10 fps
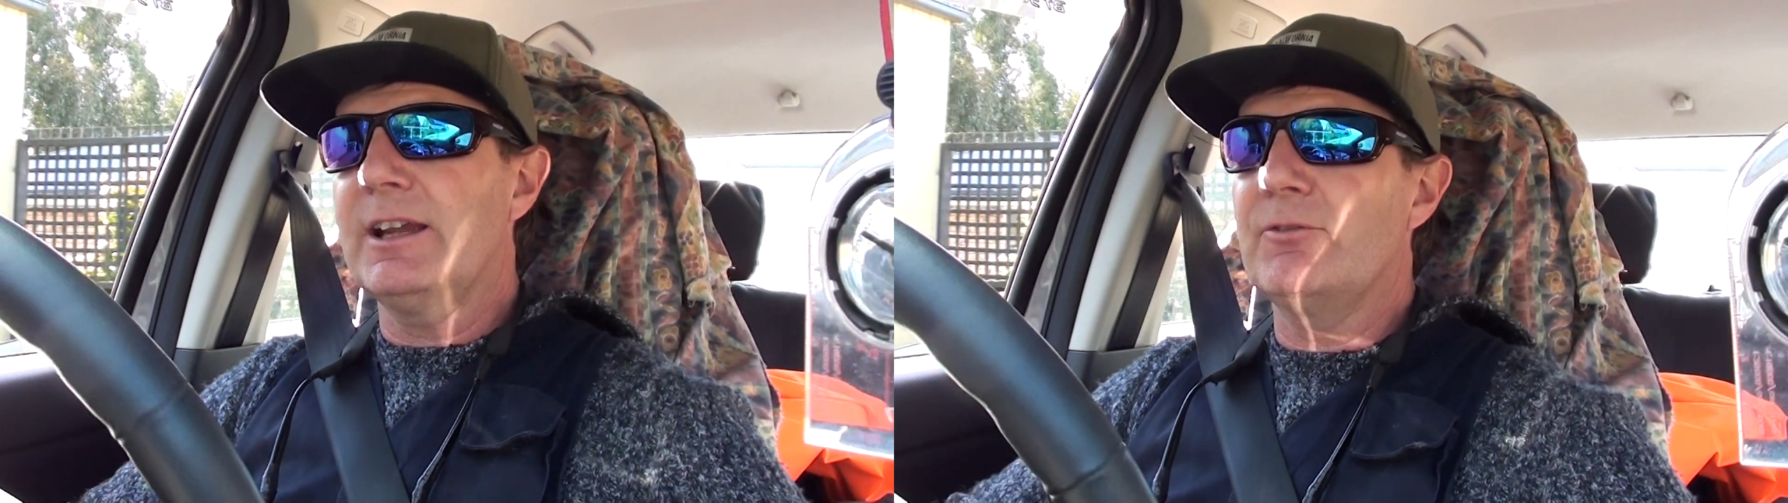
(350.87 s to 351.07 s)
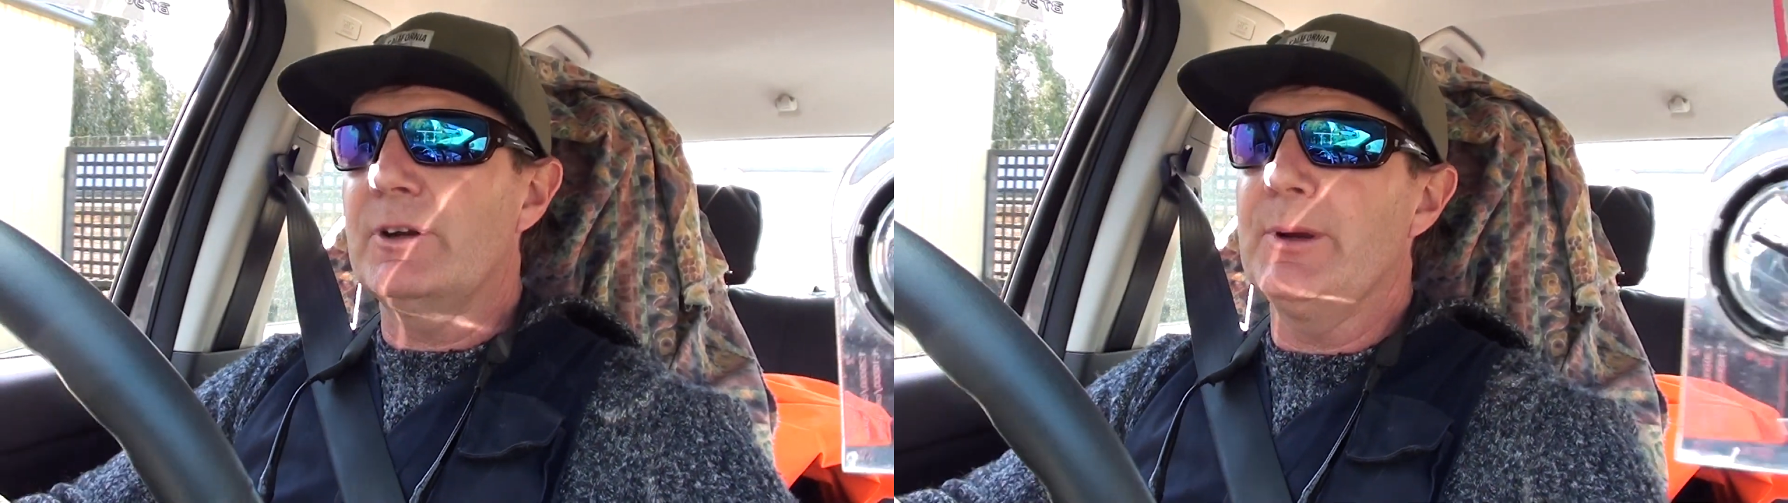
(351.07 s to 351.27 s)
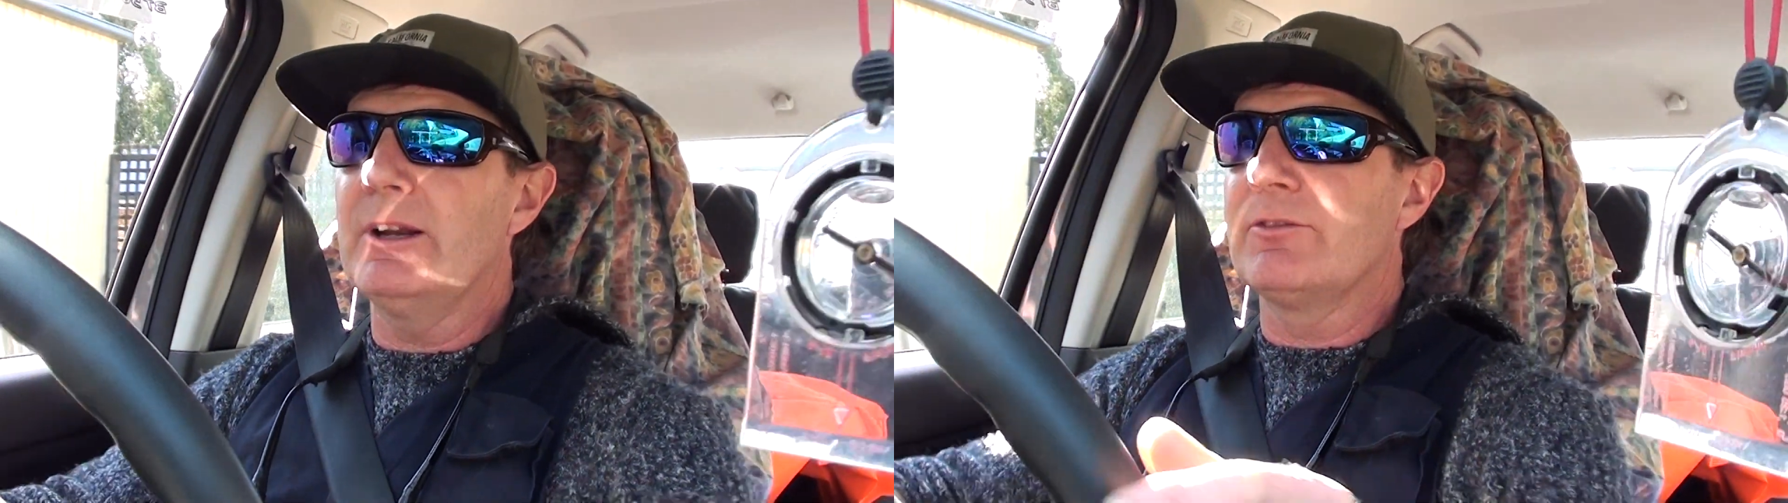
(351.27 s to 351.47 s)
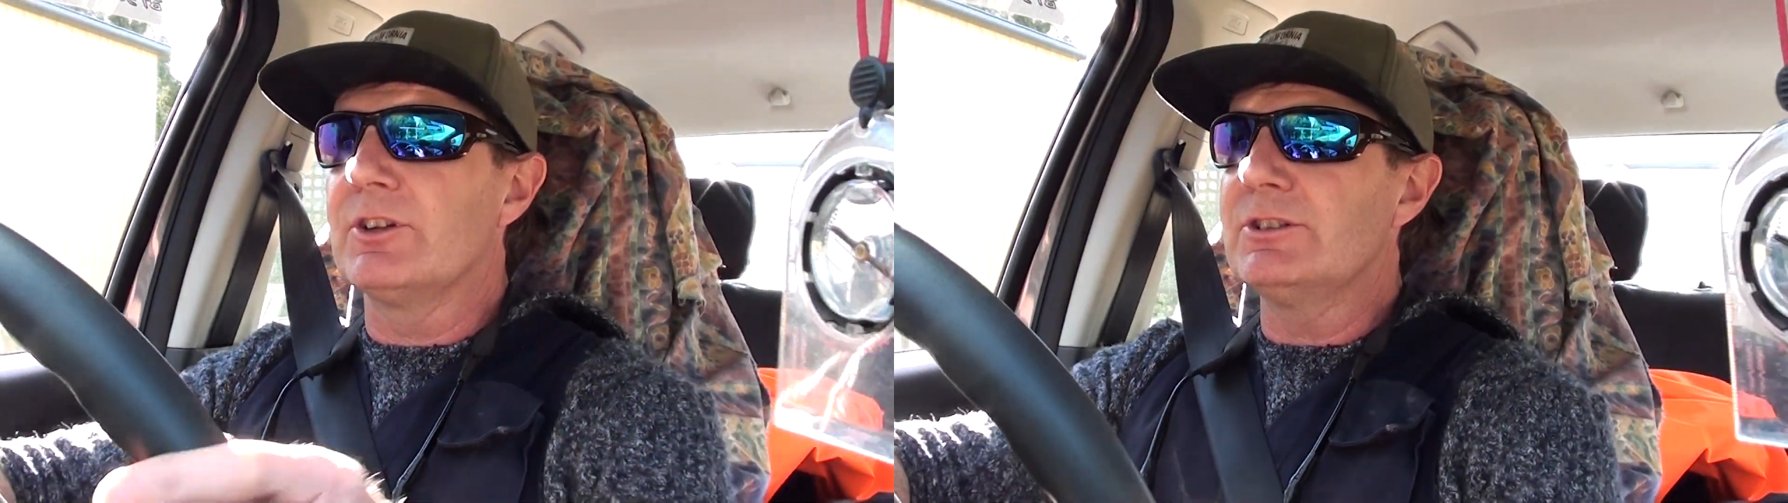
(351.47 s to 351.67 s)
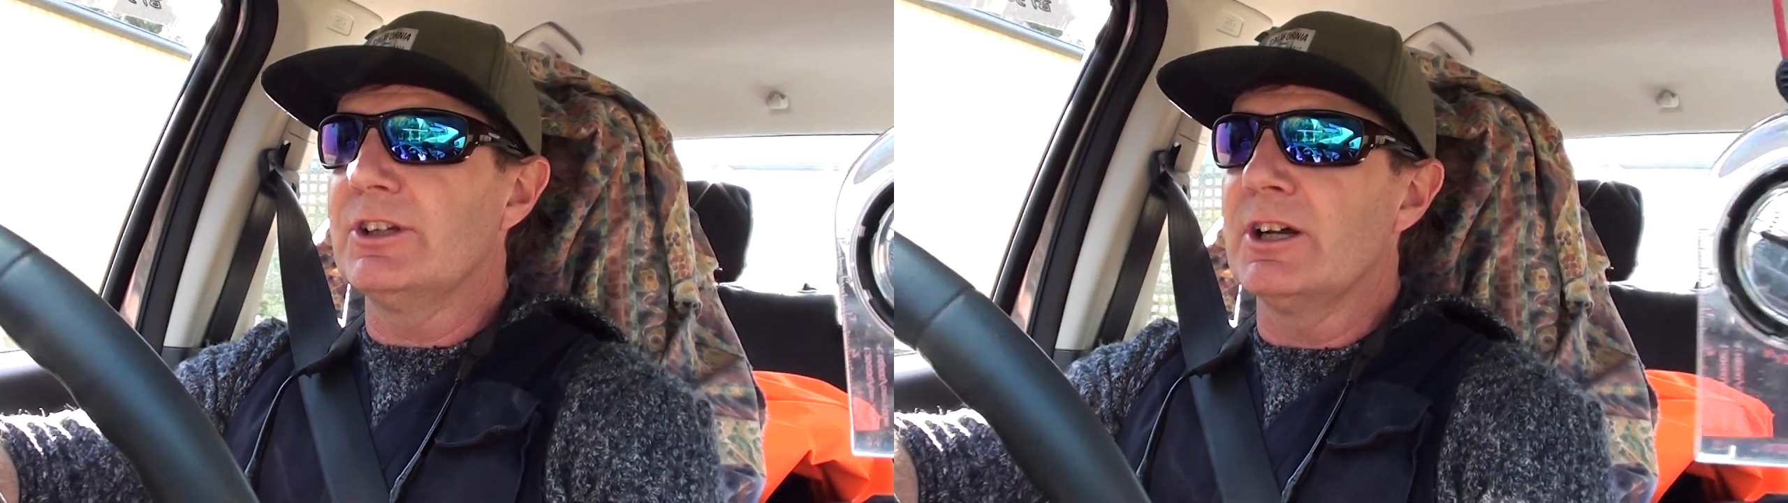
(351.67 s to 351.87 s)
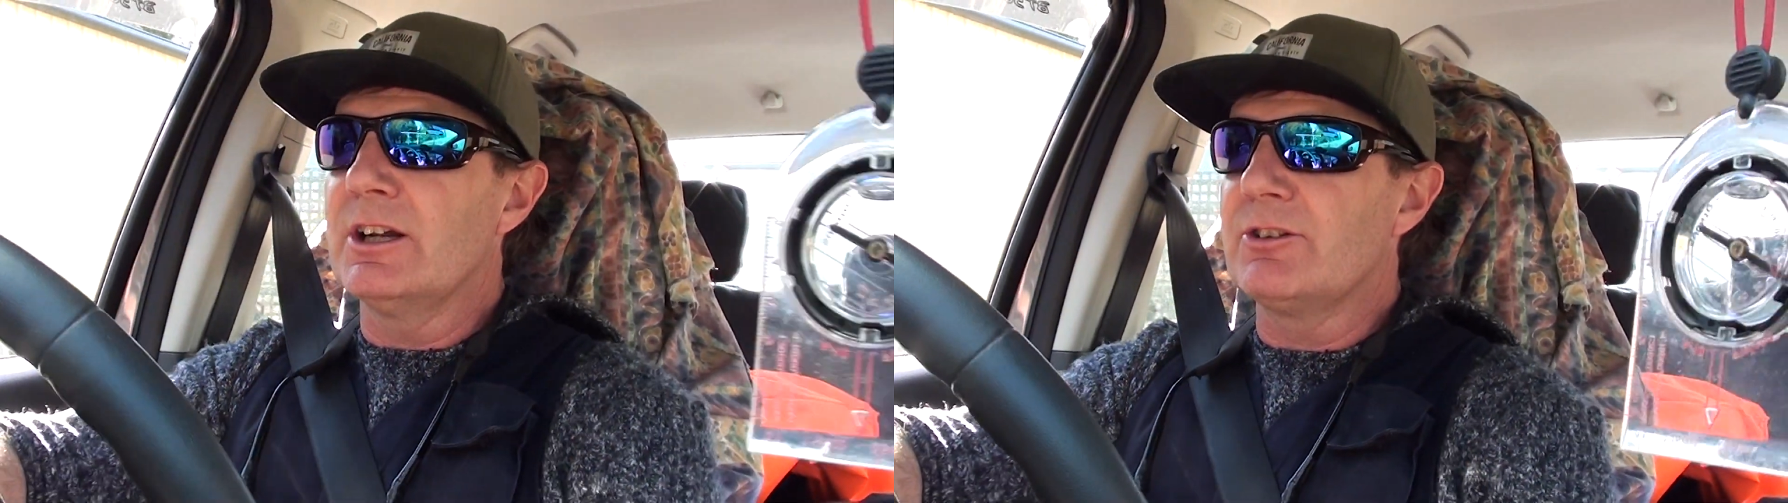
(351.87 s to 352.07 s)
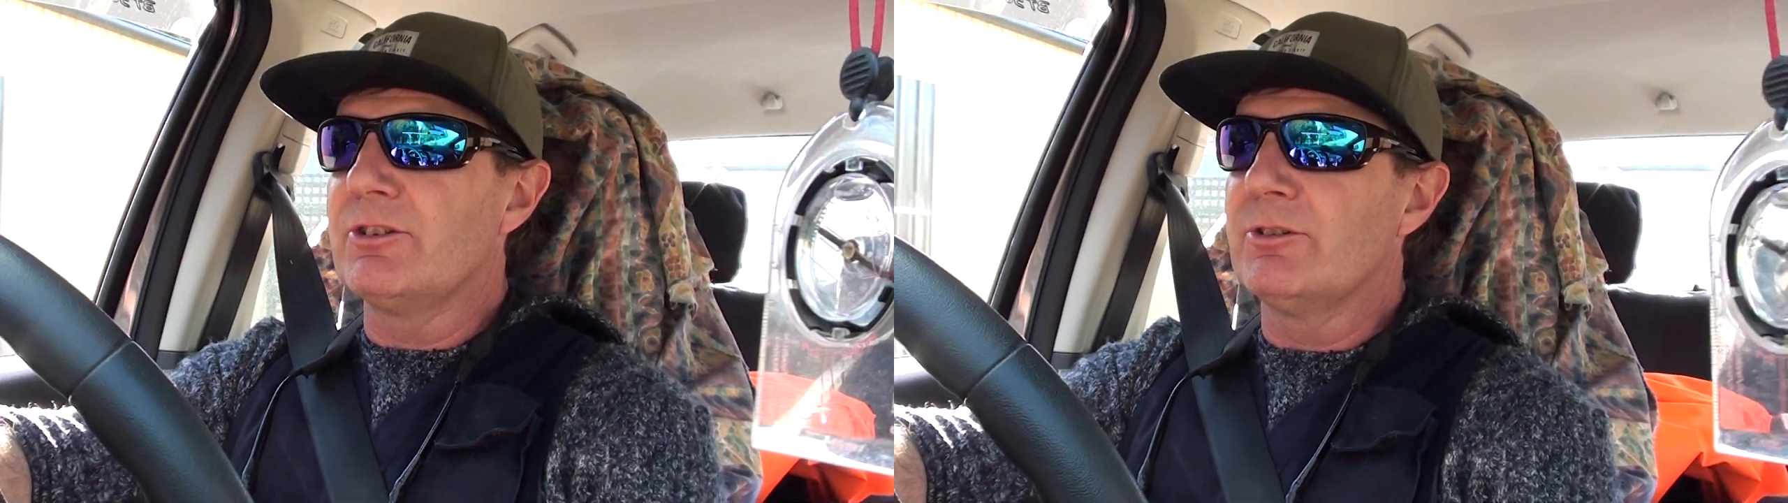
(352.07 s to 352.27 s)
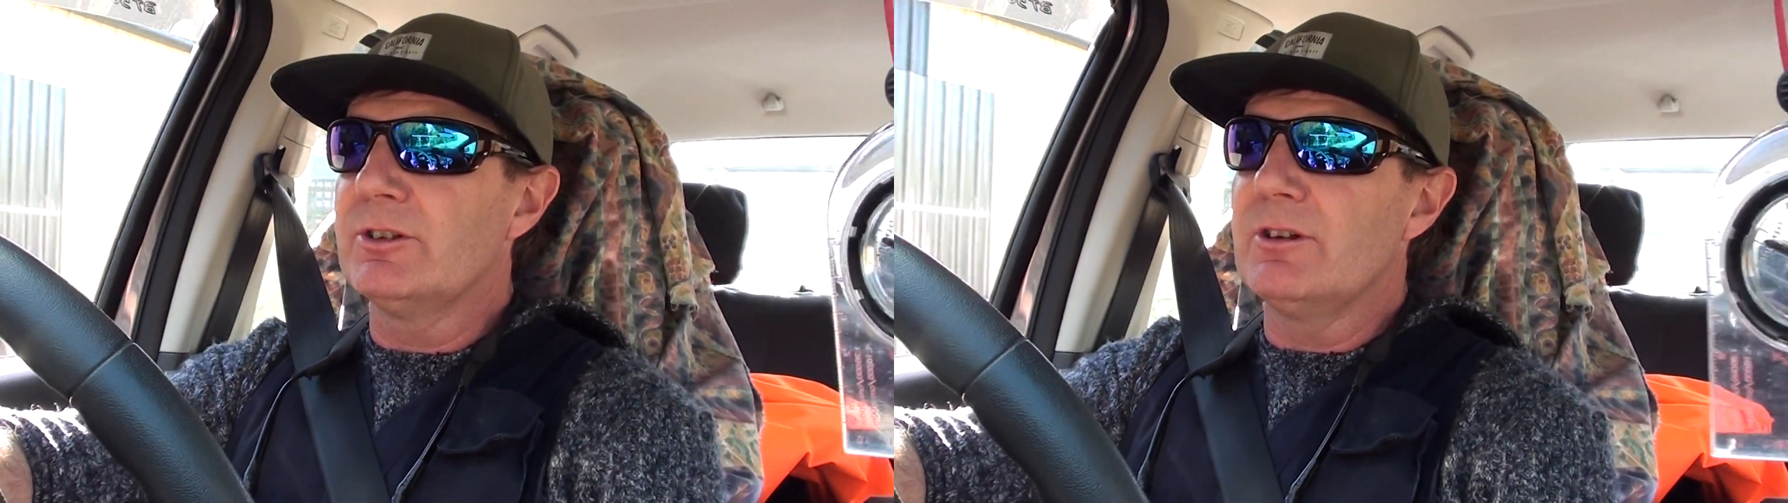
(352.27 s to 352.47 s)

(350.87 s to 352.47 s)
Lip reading: every bit of it, you know, to do it.